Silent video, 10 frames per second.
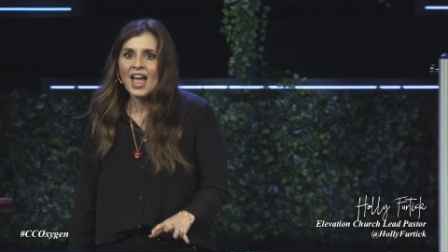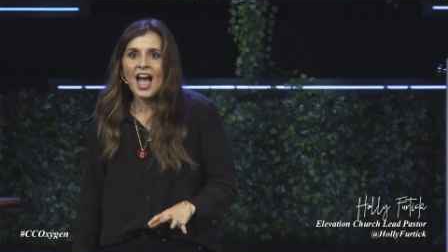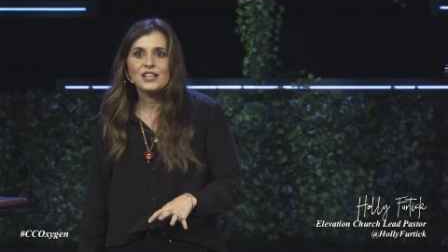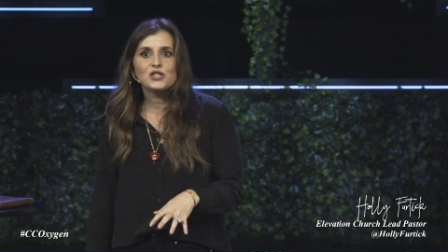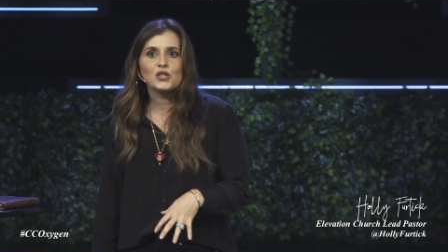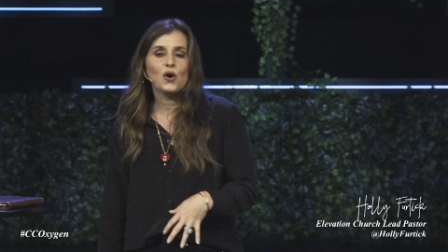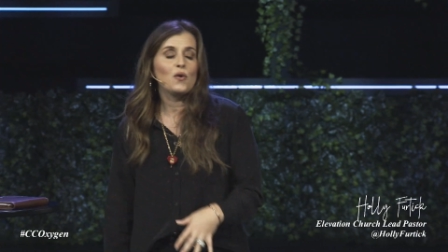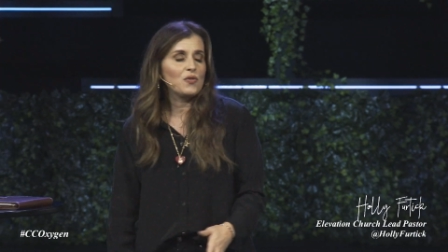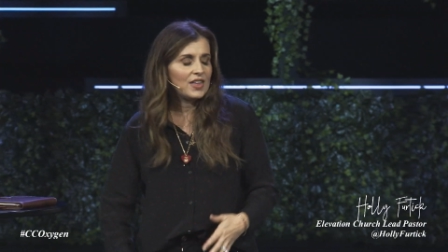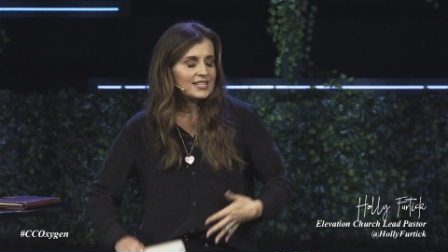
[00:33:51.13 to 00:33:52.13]
And
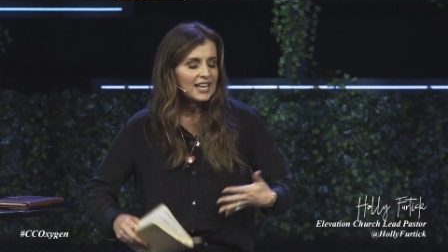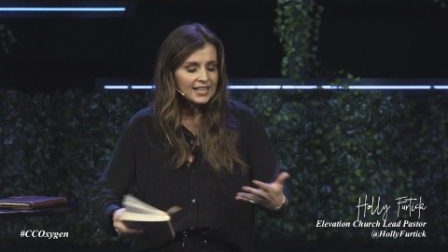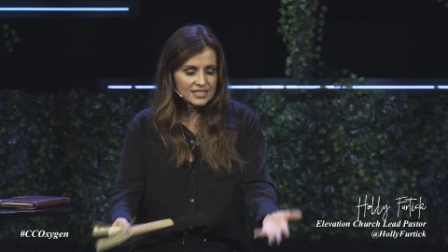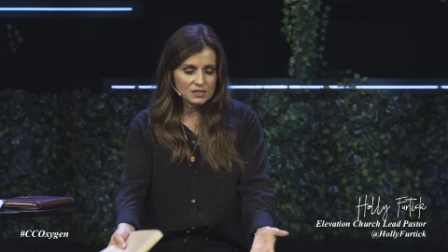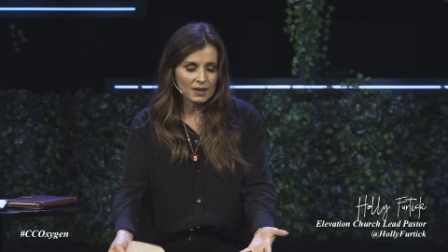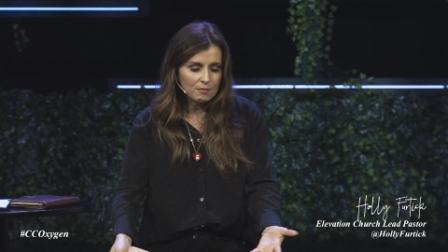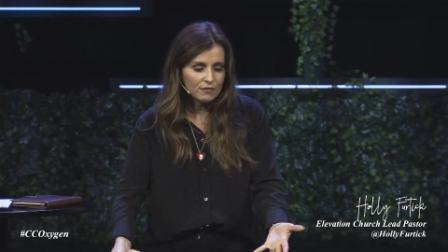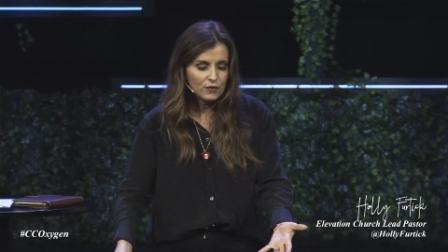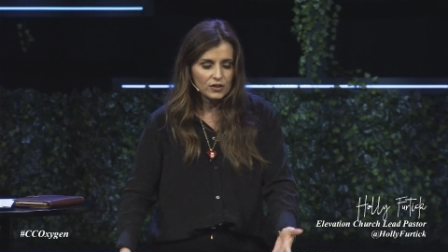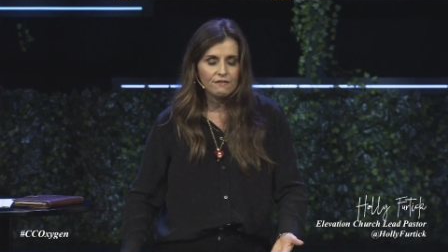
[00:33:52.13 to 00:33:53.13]
so they take this man
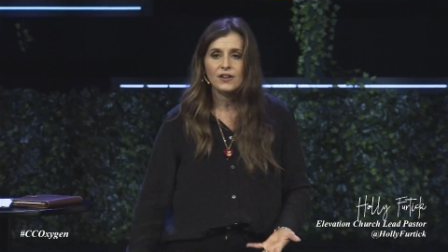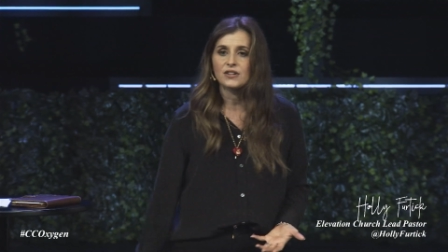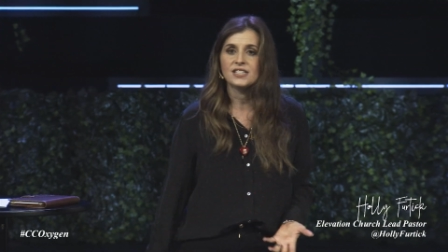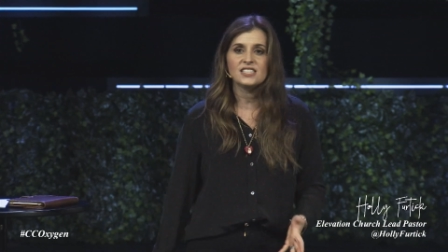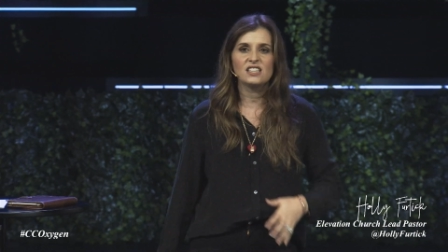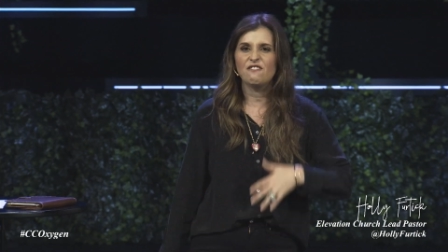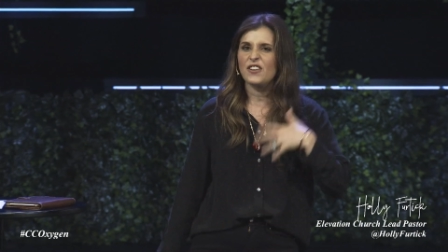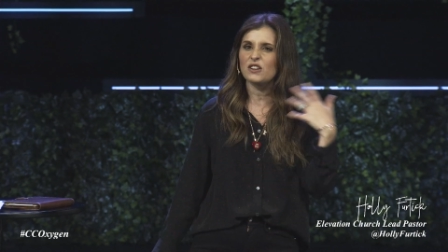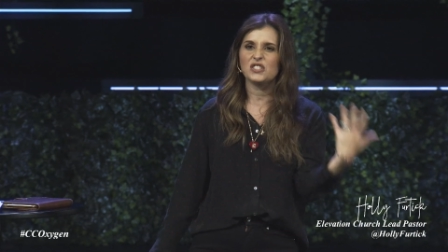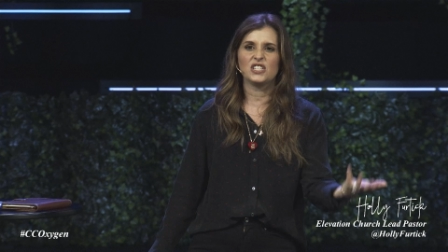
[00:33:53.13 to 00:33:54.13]
before the Pharisees, and the
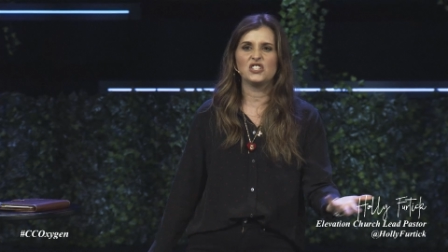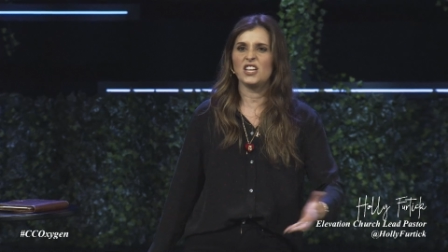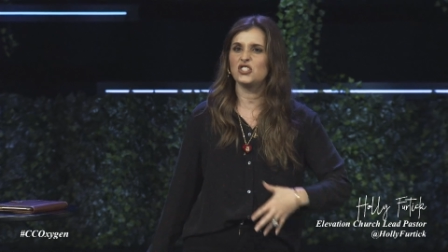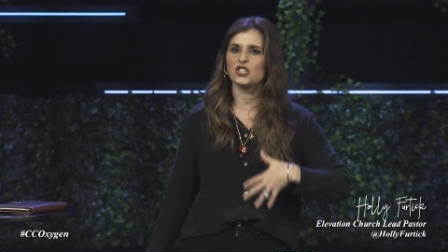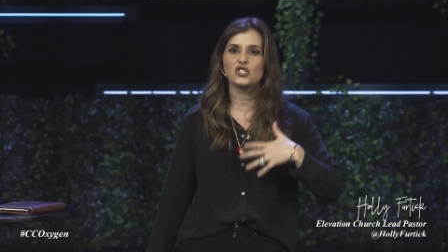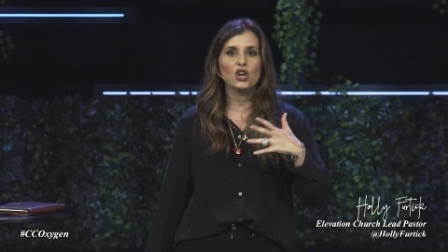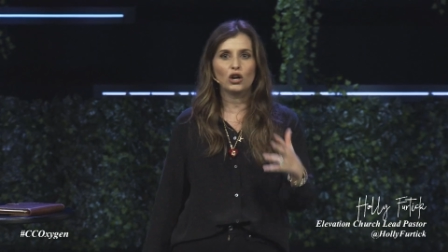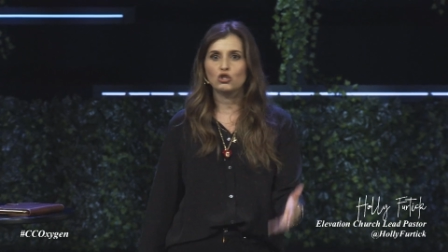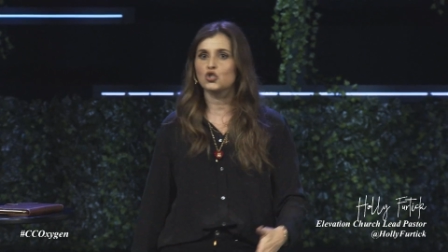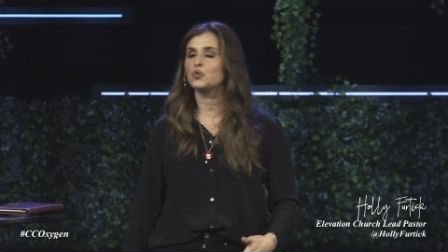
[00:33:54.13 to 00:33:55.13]
Pharisees, they just
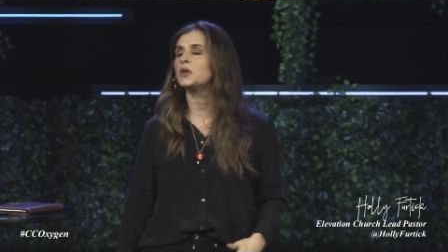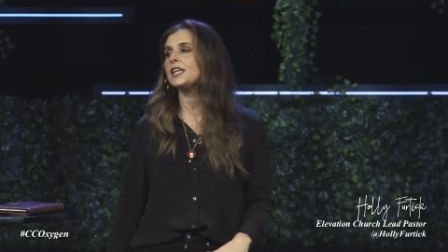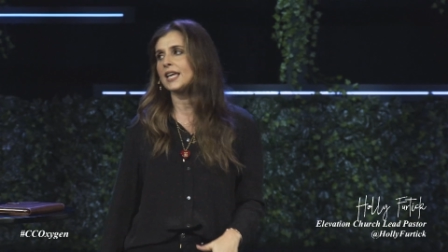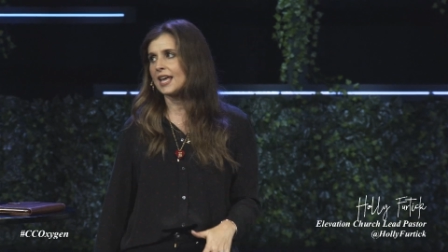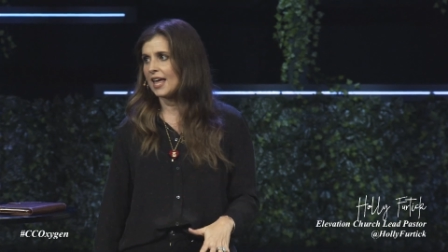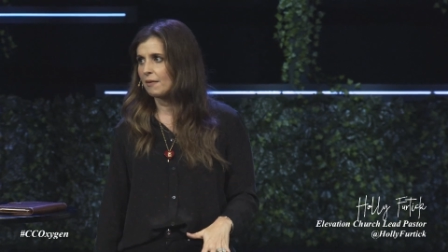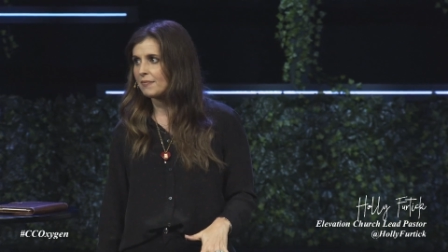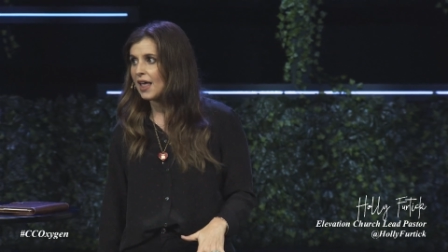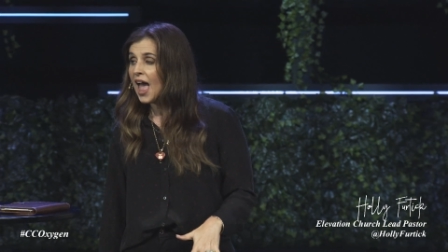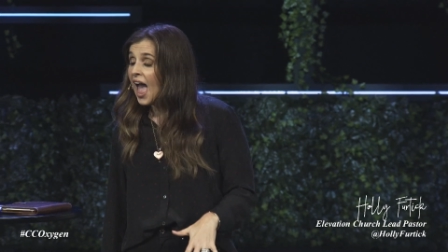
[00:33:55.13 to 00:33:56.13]
start drilling him.